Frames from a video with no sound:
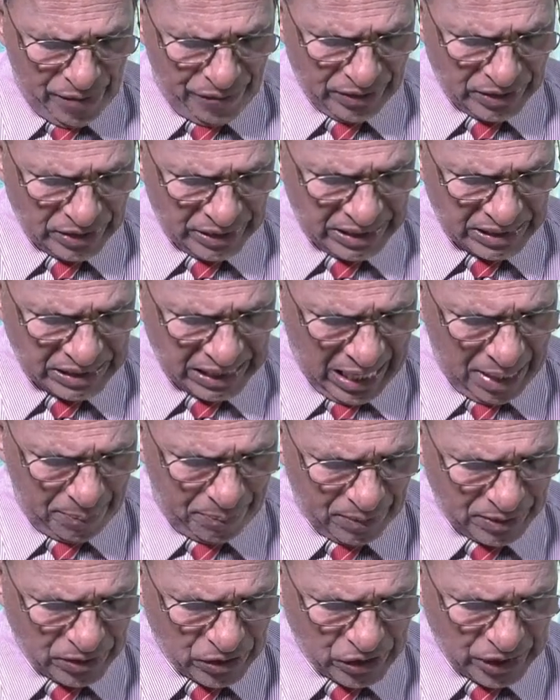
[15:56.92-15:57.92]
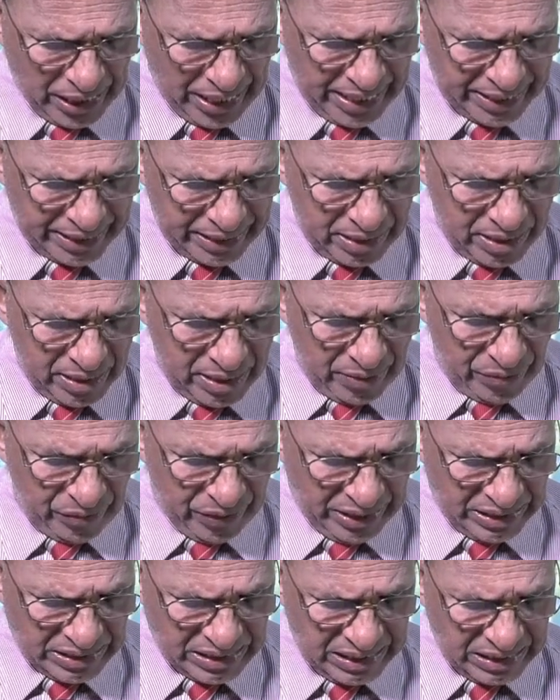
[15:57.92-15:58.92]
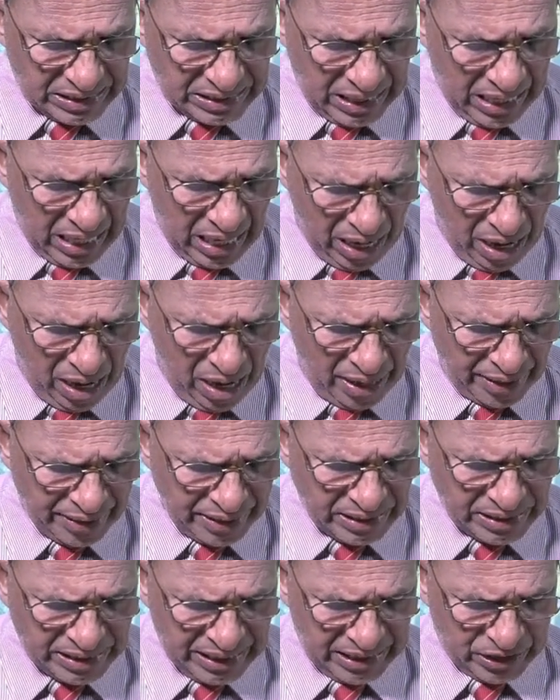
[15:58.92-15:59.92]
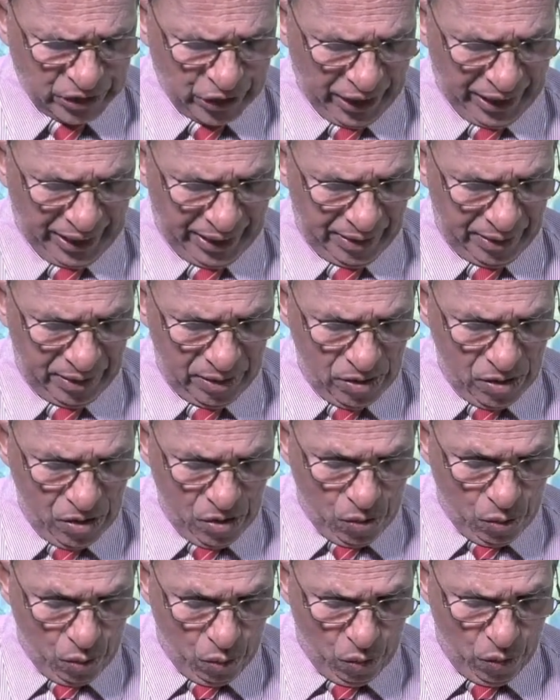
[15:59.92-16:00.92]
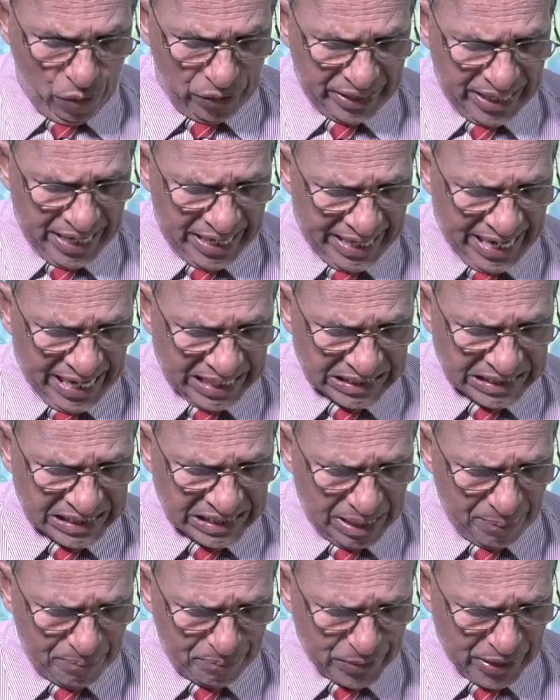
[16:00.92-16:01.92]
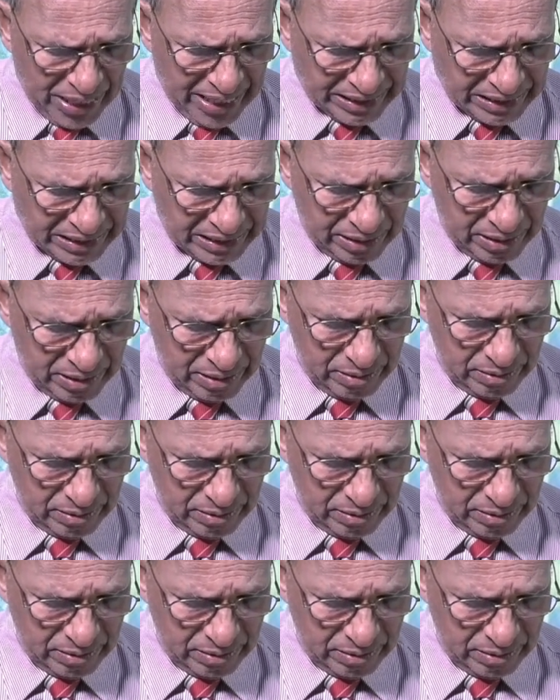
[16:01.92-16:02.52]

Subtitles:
of his disciples said, this is a hard teaching. Who can accept it?